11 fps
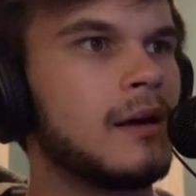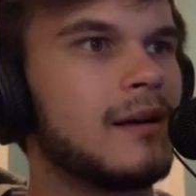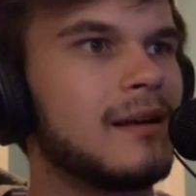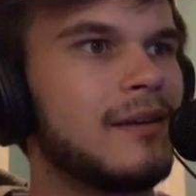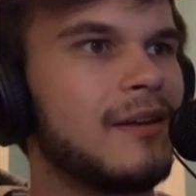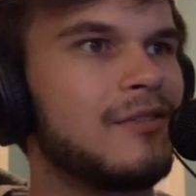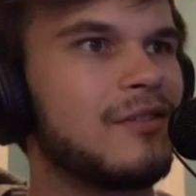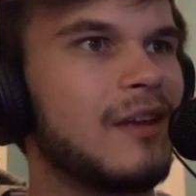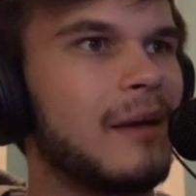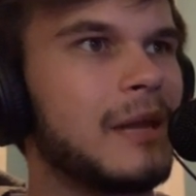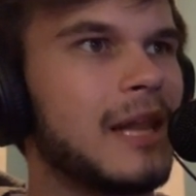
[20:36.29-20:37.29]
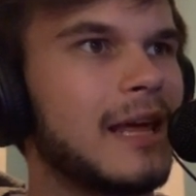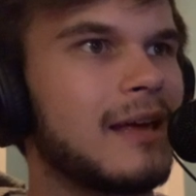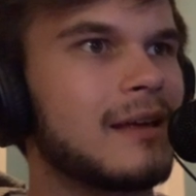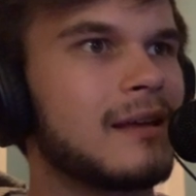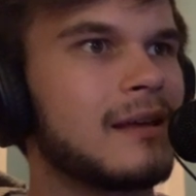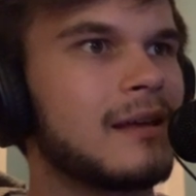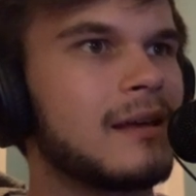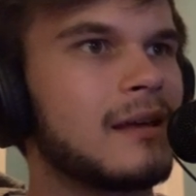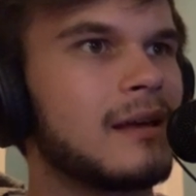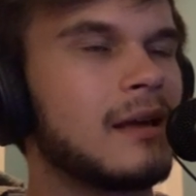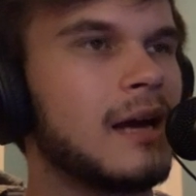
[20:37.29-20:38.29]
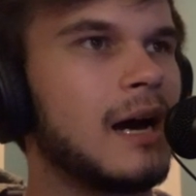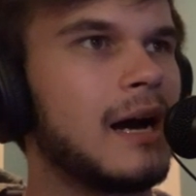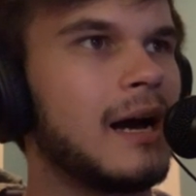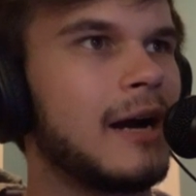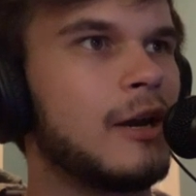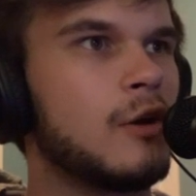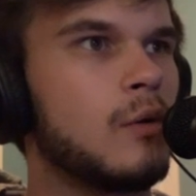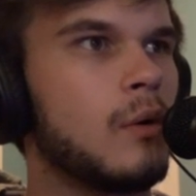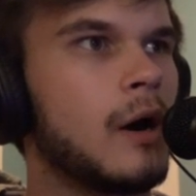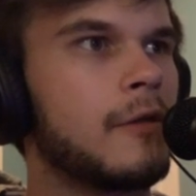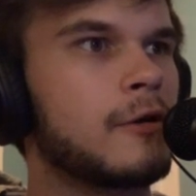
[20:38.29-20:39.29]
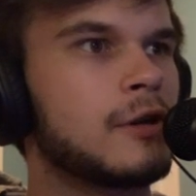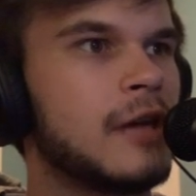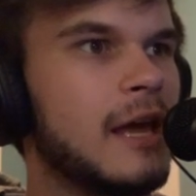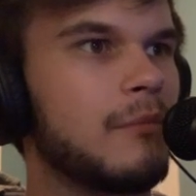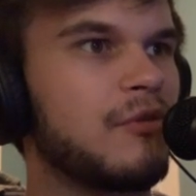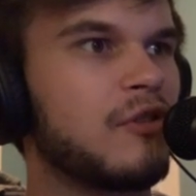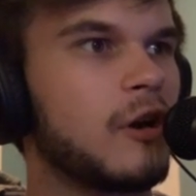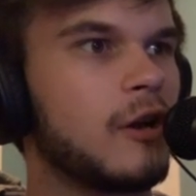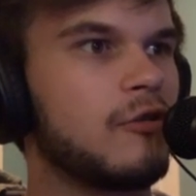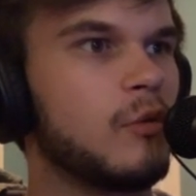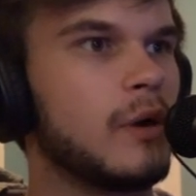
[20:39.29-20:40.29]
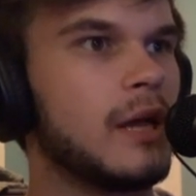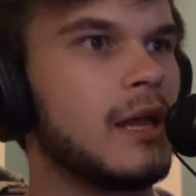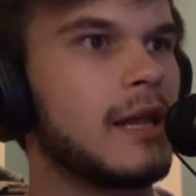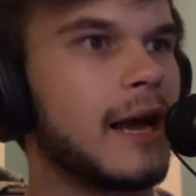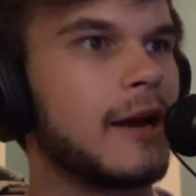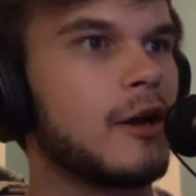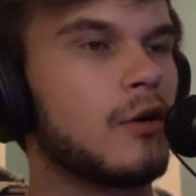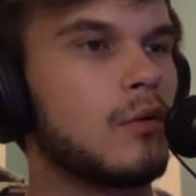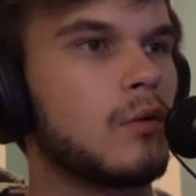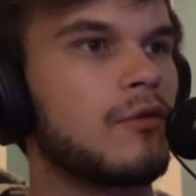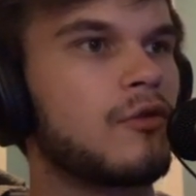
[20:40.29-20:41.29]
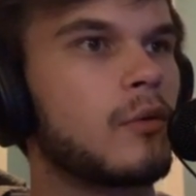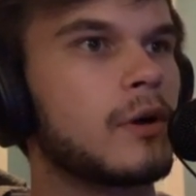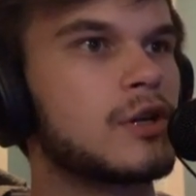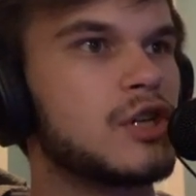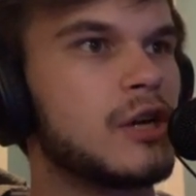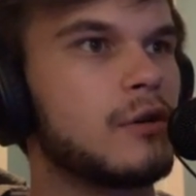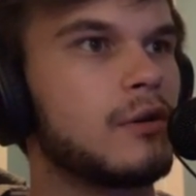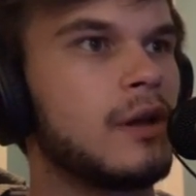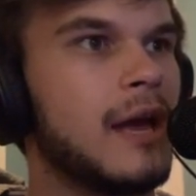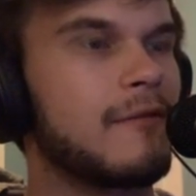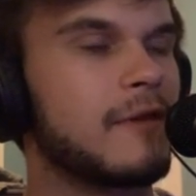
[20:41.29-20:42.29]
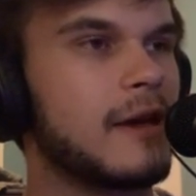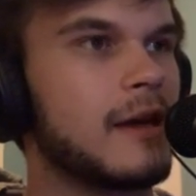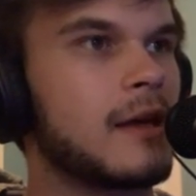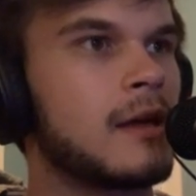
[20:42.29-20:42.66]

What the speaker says: I mean, like, I know other games started doing it. Like, I know Sword and Shield have a